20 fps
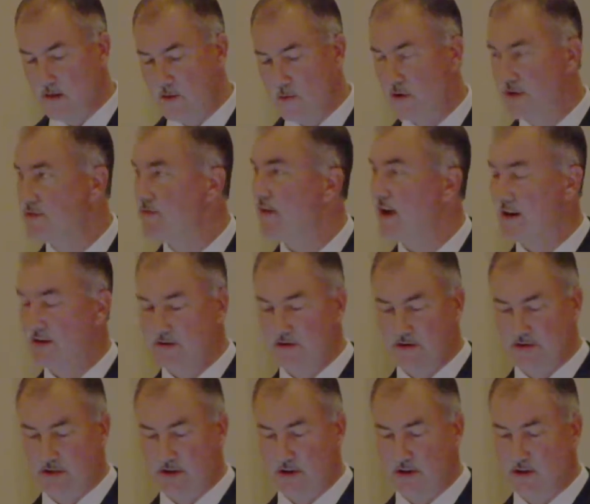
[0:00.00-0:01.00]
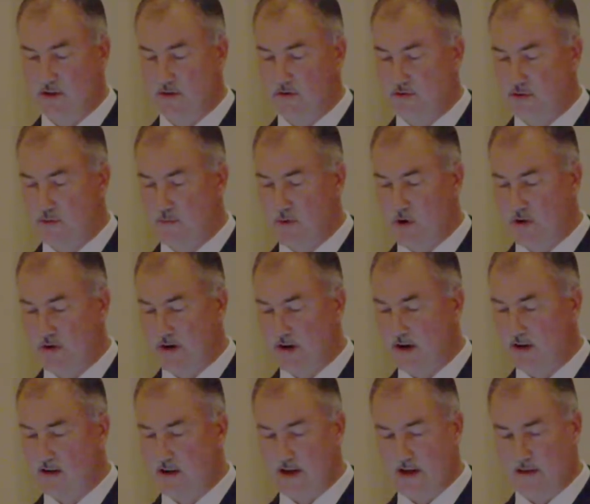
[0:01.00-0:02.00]
The risk factors include
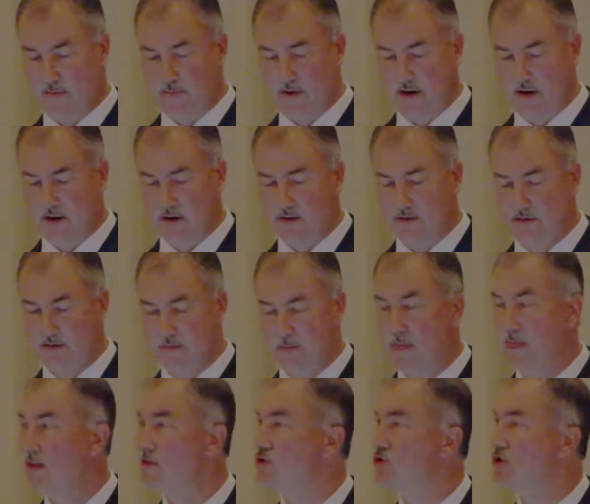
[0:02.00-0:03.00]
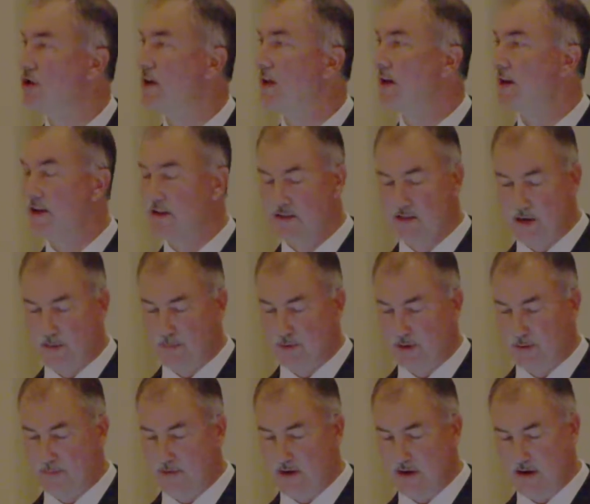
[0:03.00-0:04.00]
smoking, diabetes, genetics,
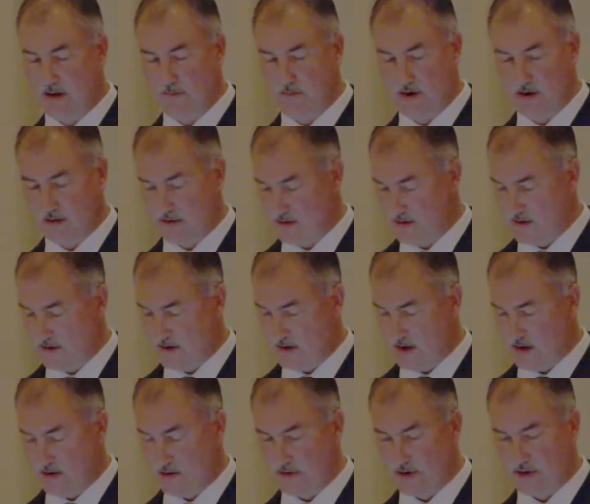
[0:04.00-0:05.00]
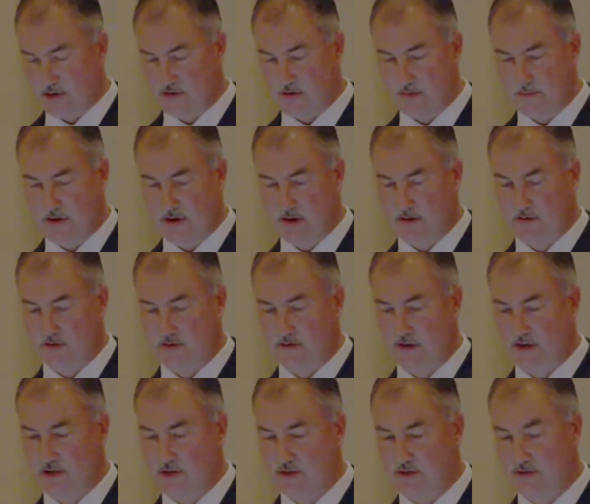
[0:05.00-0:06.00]
hyperlipidemia, and lower extremity
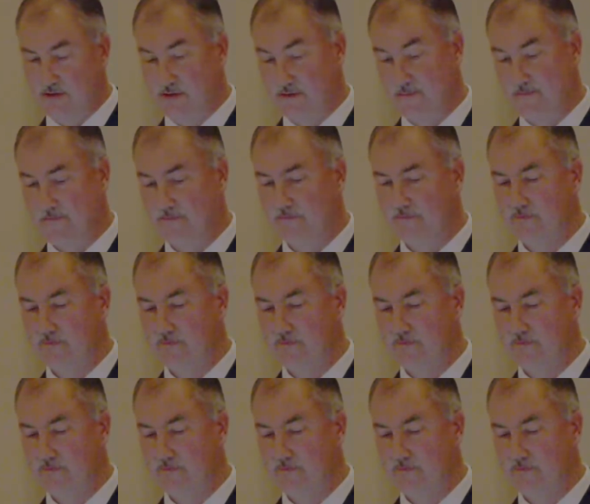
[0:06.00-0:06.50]
ulcerations.